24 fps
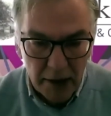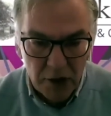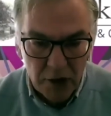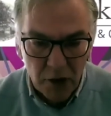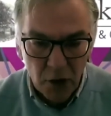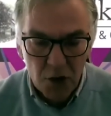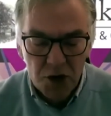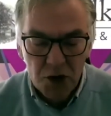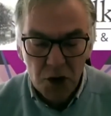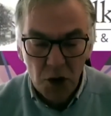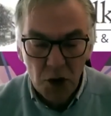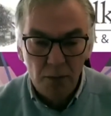
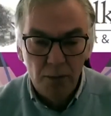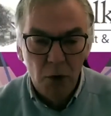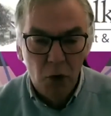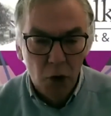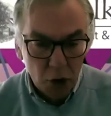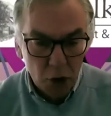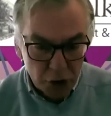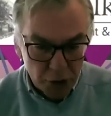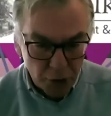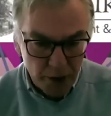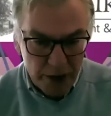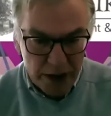Do some
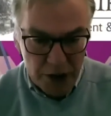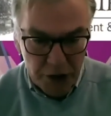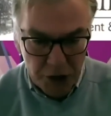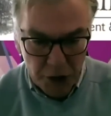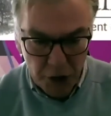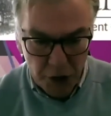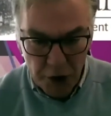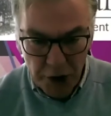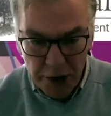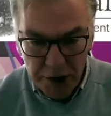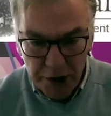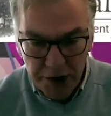good
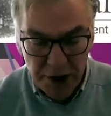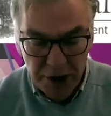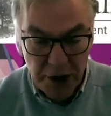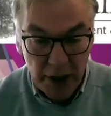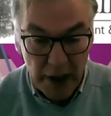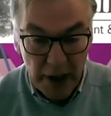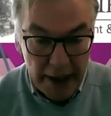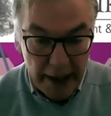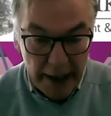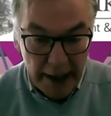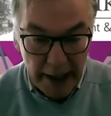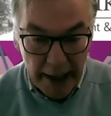
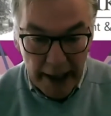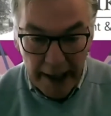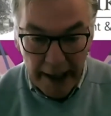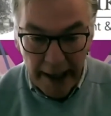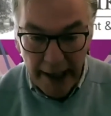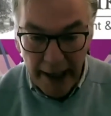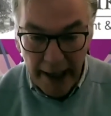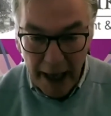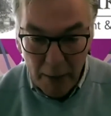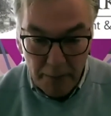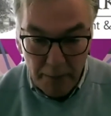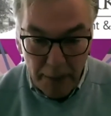research
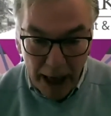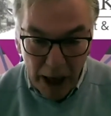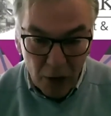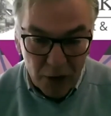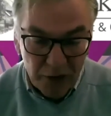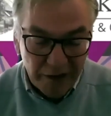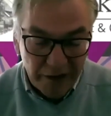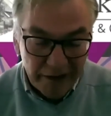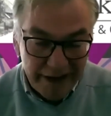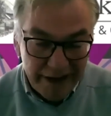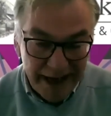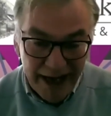
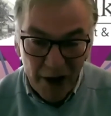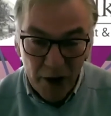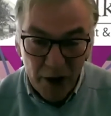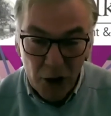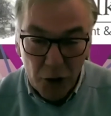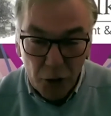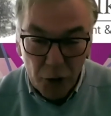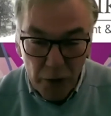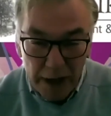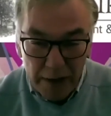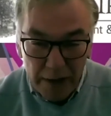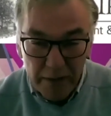about
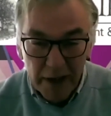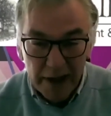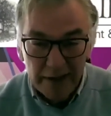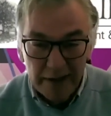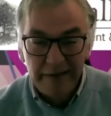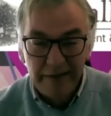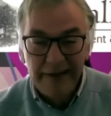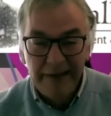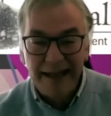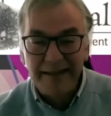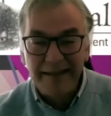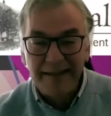their
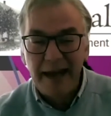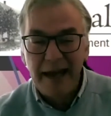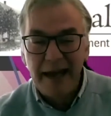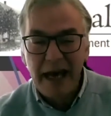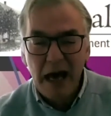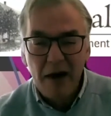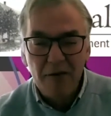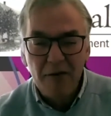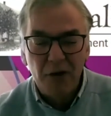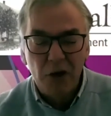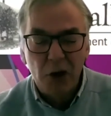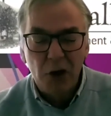agreement, that they
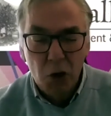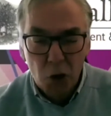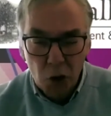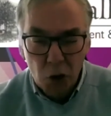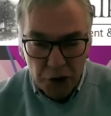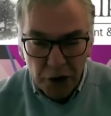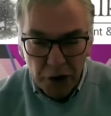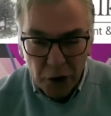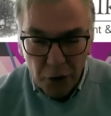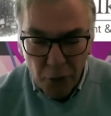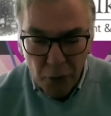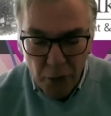have a
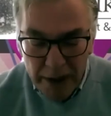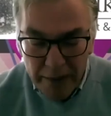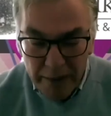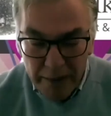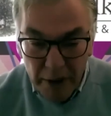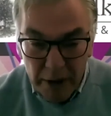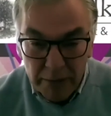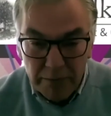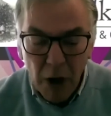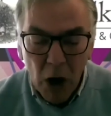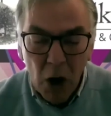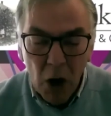good
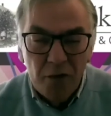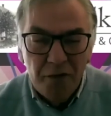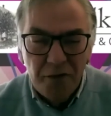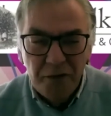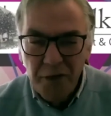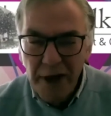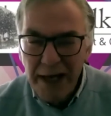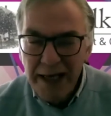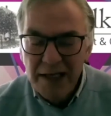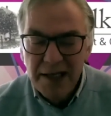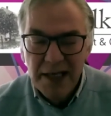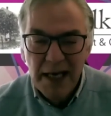agreement.
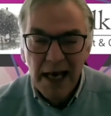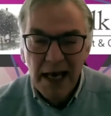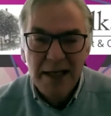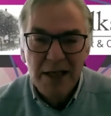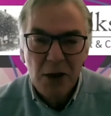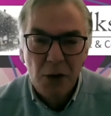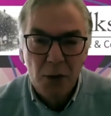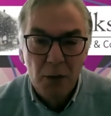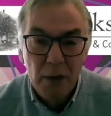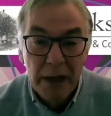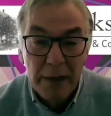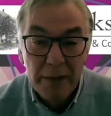Most
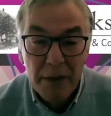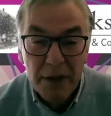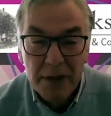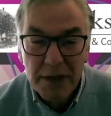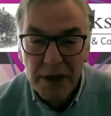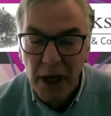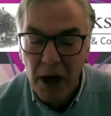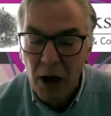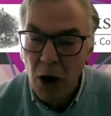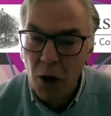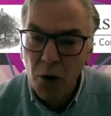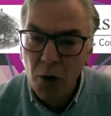franchise
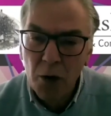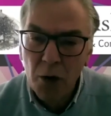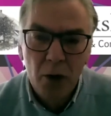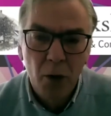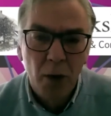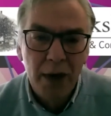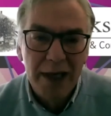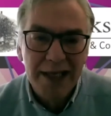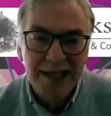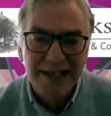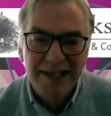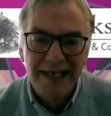agreements are only
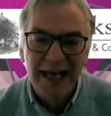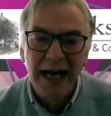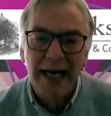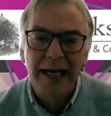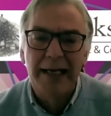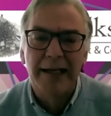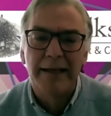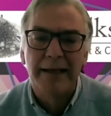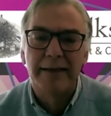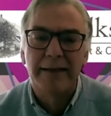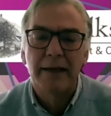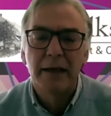
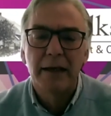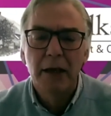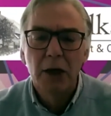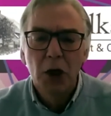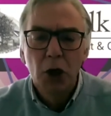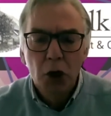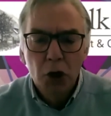one-sided.